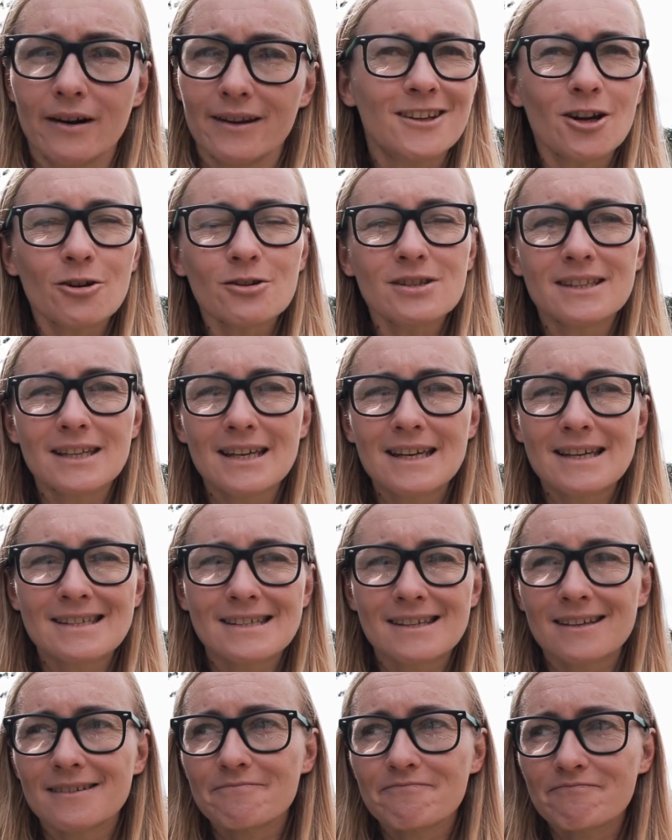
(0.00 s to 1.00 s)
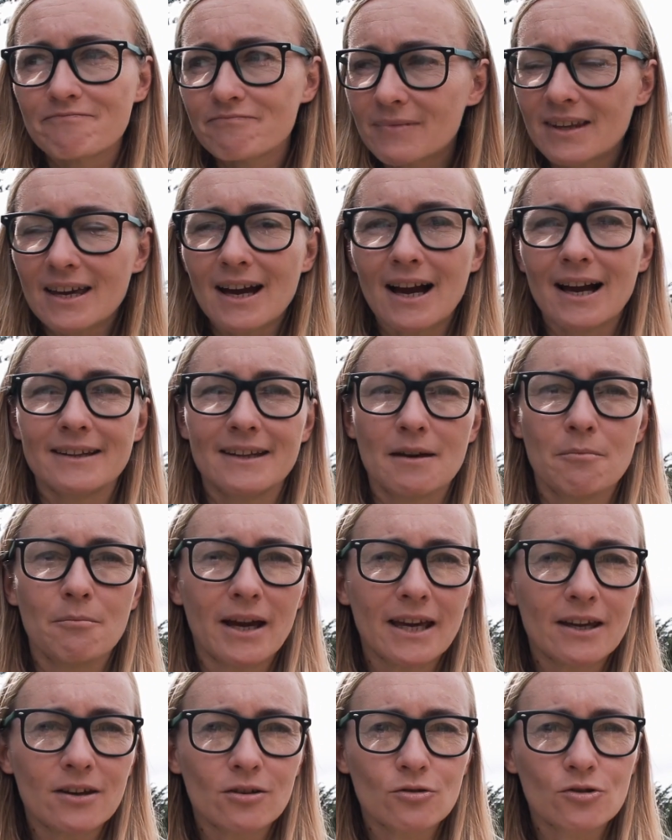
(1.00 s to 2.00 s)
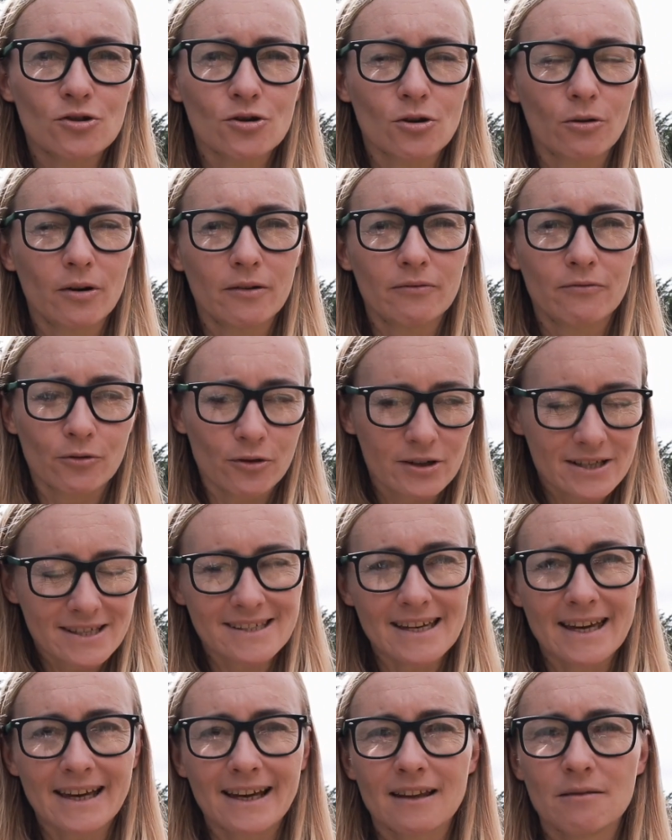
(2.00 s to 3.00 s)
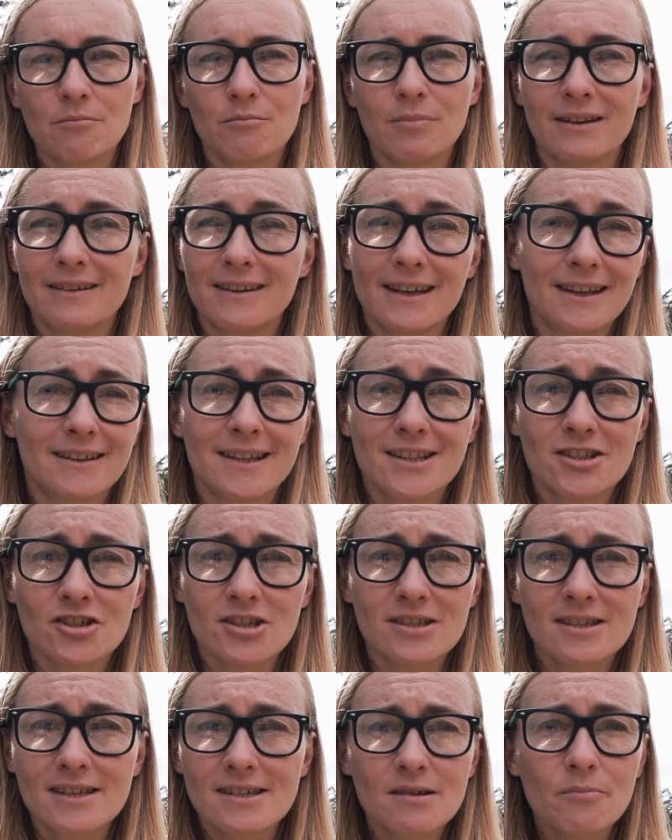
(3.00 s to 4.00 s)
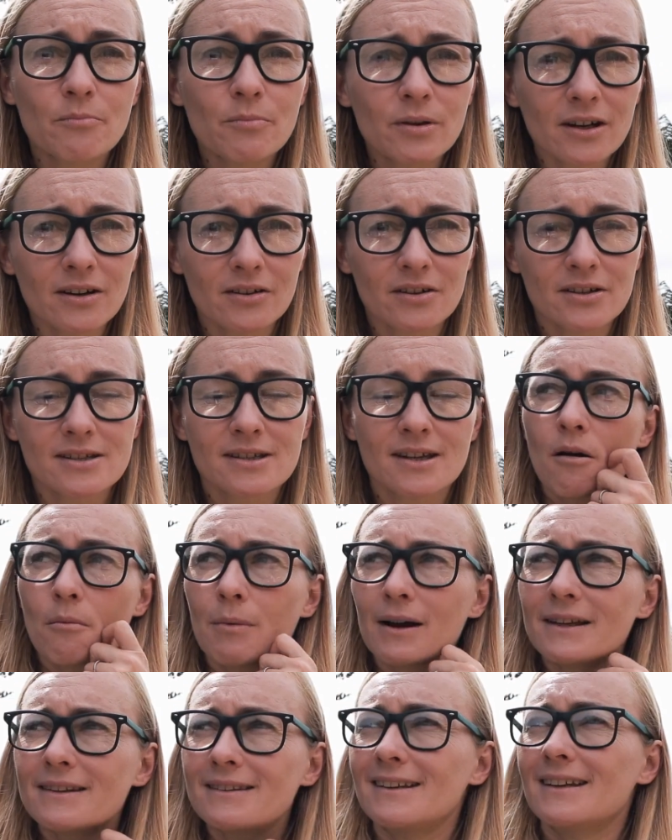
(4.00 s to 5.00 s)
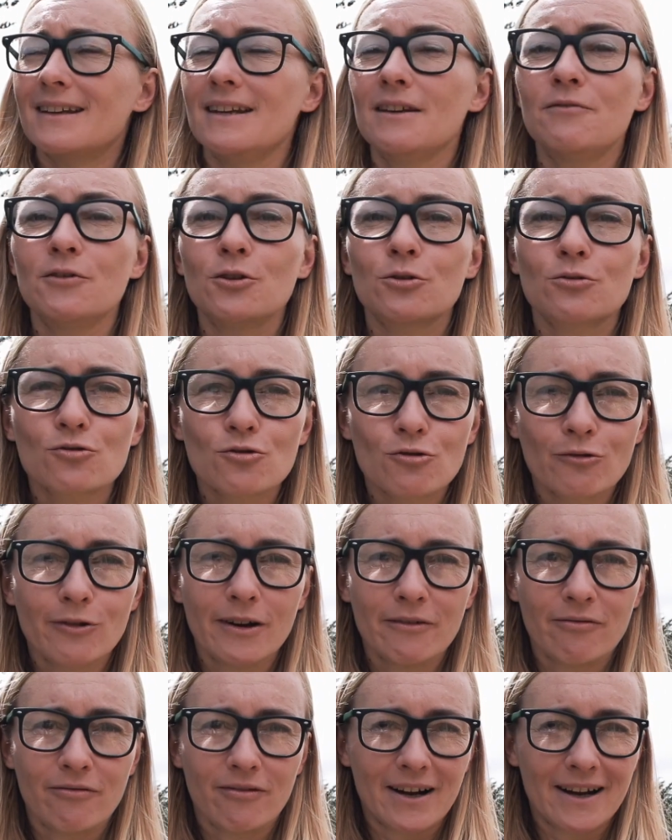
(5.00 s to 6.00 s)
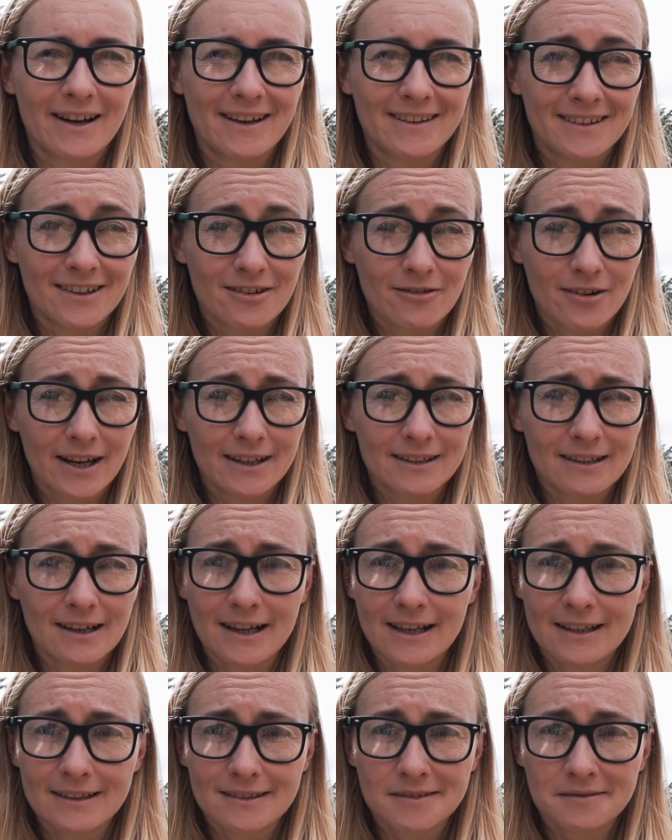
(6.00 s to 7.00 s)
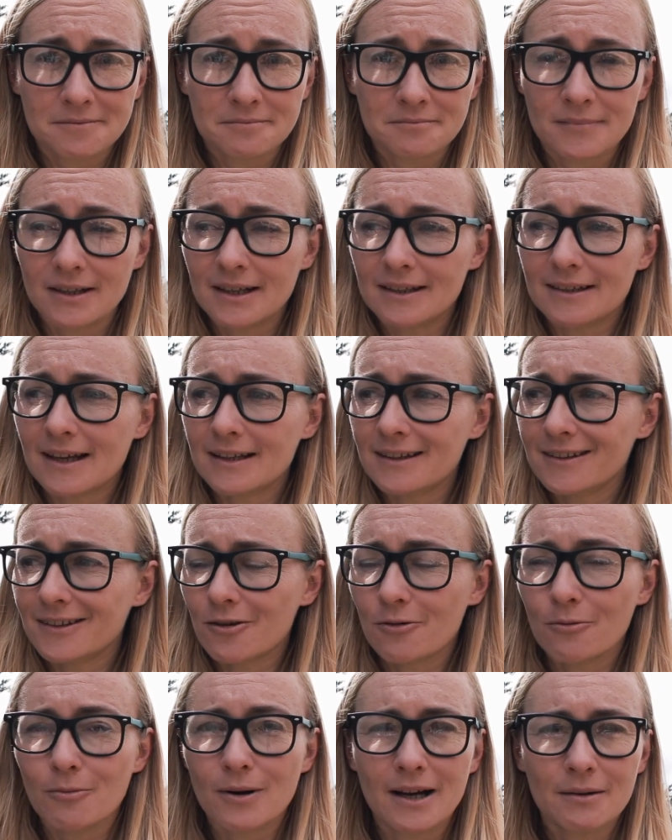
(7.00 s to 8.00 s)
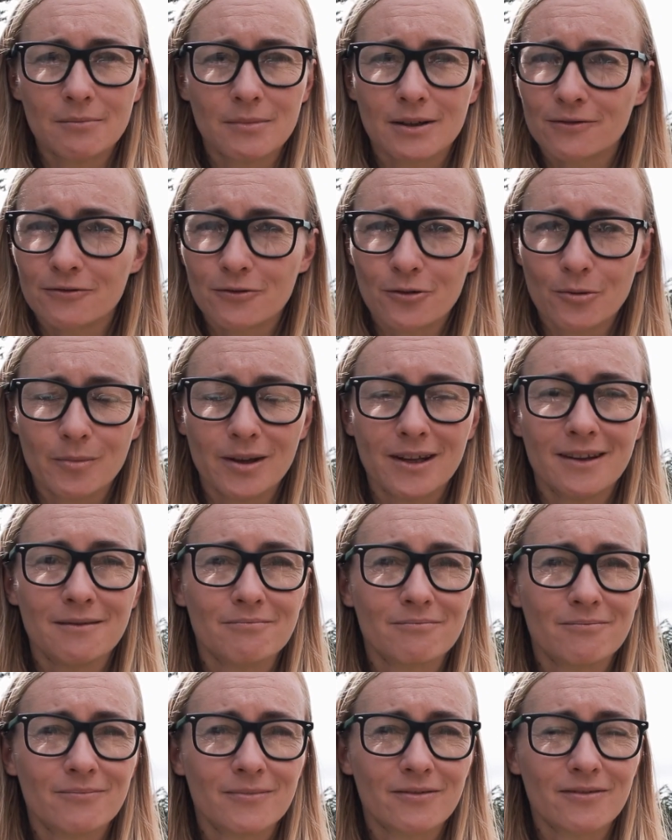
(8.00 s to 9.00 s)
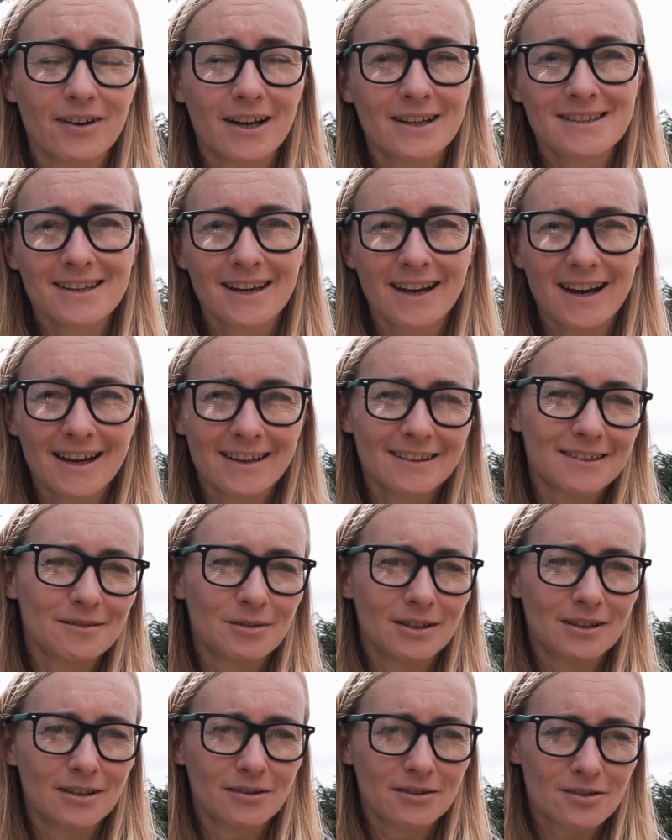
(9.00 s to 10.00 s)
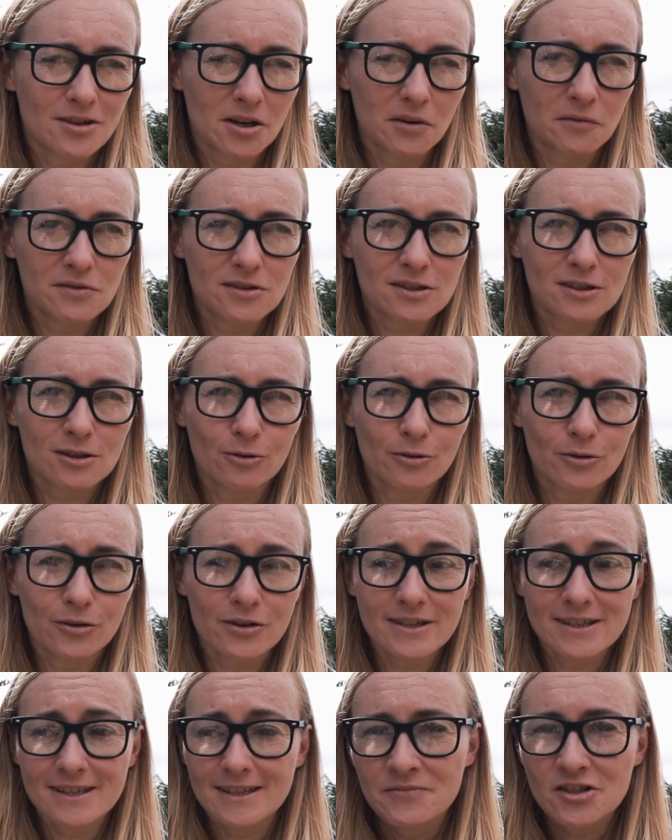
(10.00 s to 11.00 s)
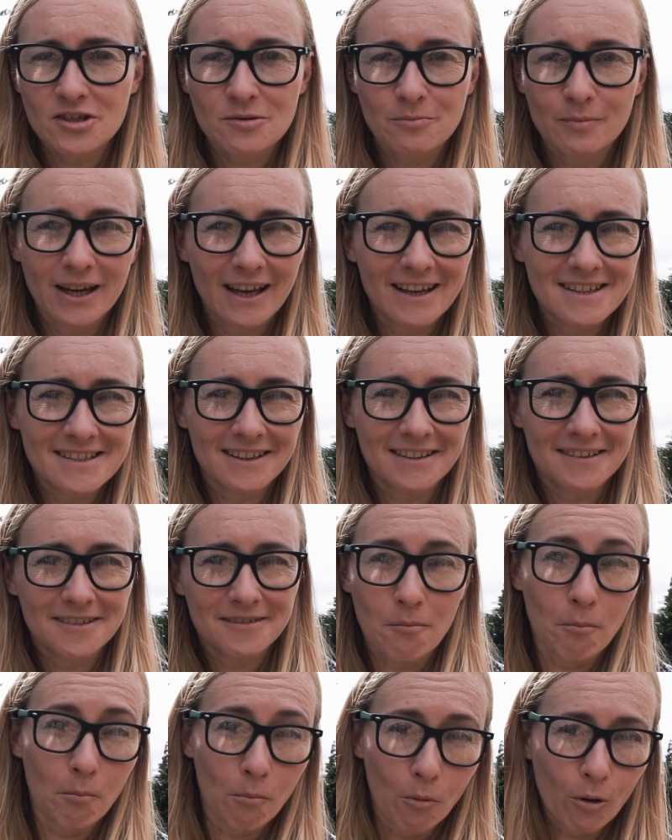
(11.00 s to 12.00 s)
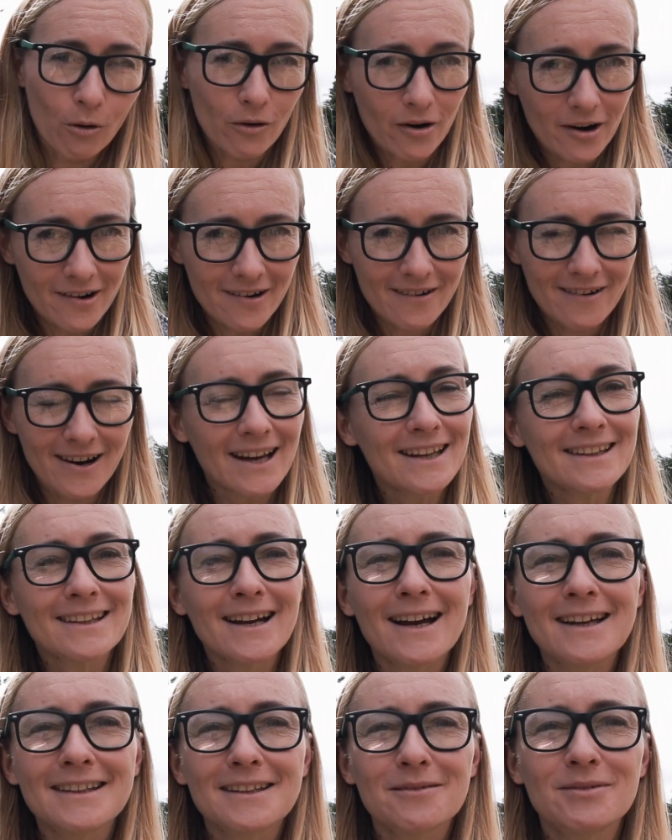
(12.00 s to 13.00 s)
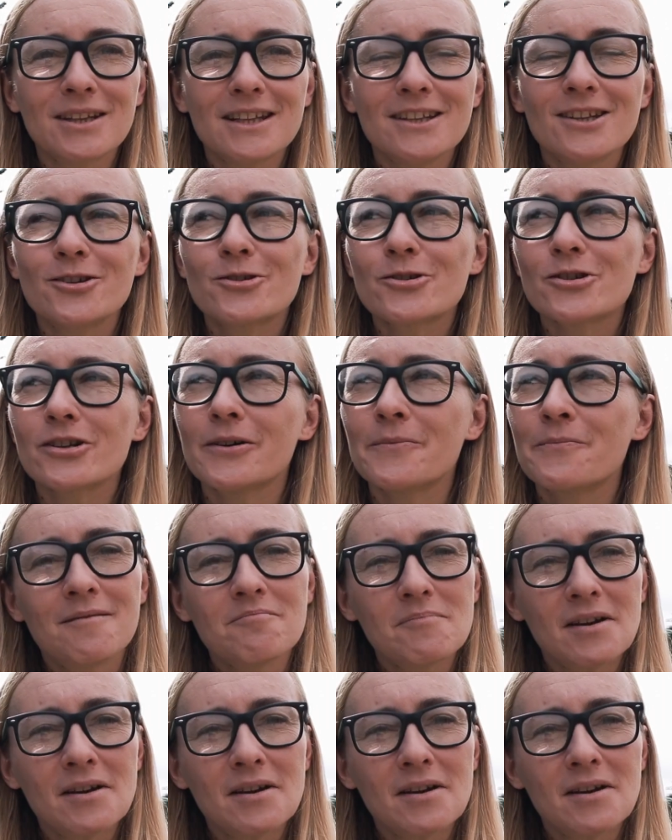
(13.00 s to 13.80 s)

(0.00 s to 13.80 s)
Those things, yeah, they make you joy for a second, but then it just disappears. But if you truly find the right item, and I don't know why, but for me, finding item in the thrift stores just makes it more right item than usual.